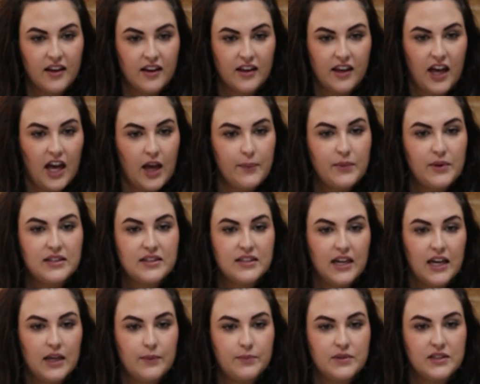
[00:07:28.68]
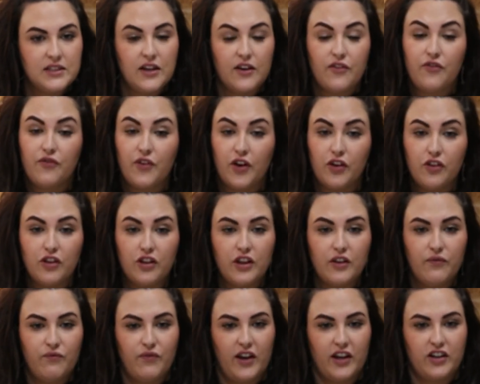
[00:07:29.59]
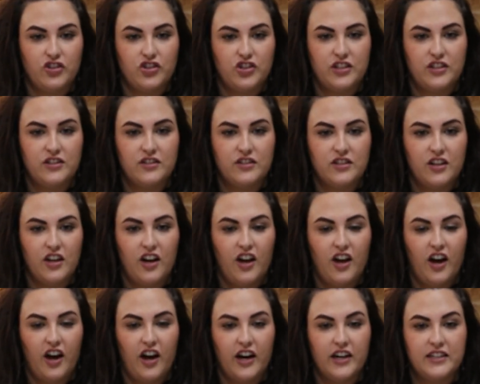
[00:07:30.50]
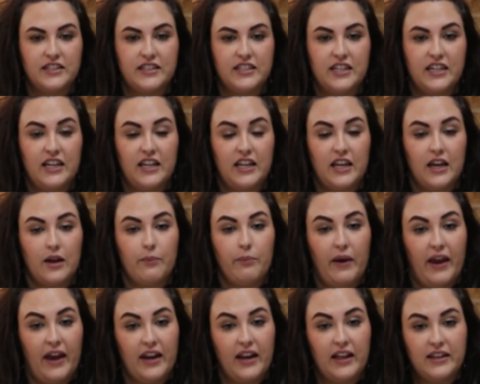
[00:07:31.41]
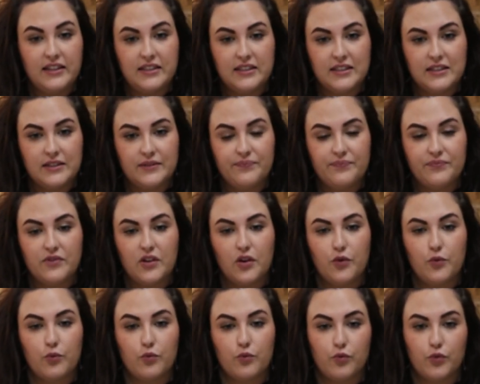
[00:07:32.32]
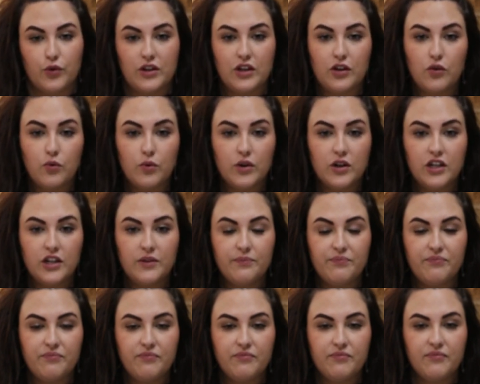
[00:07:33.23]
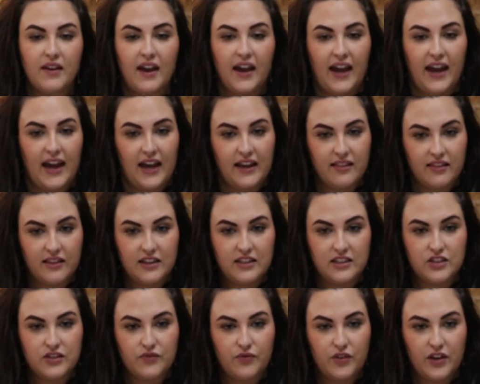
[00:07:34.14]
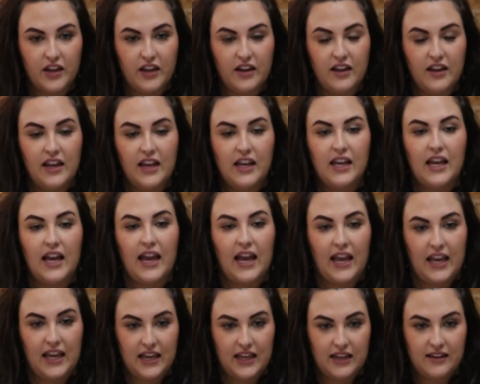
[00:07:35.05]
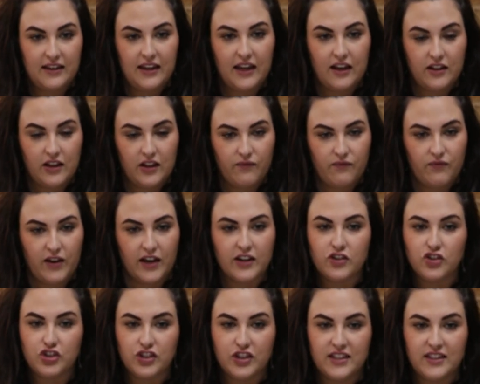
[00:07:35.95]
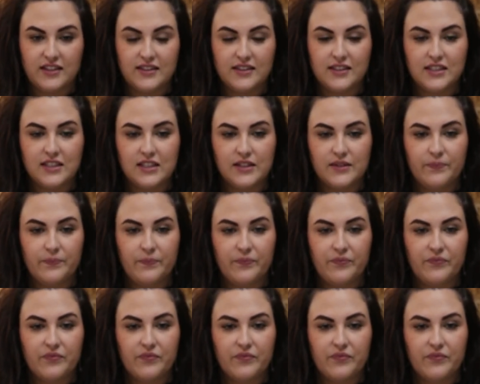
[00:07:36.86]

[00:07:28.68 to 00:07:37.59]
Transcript: Common types of fungal infections are Tinea pedis, ringworm, athlete's foot, and nail infections.